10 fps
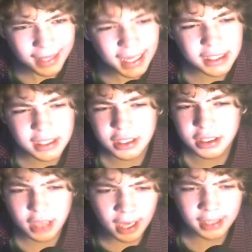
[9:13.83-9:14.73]
That's
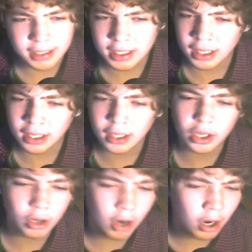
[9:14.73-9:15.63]
disgusting,
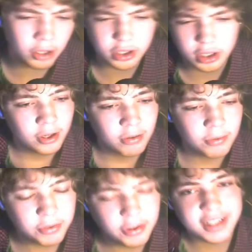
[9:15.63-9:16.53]
gross.
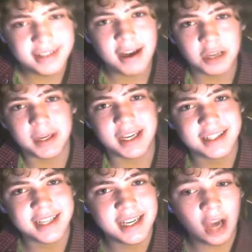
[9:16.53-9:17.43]
Which really sucks because
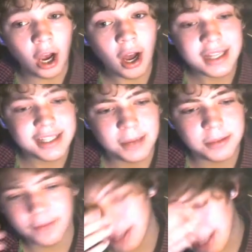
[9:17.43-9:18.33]
the concept
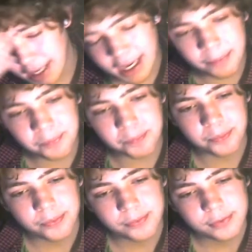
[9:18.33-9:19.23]
of the game
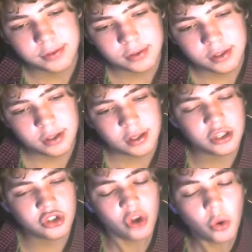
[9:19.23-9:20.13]

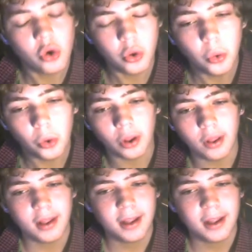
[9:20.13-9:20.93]
is so cool.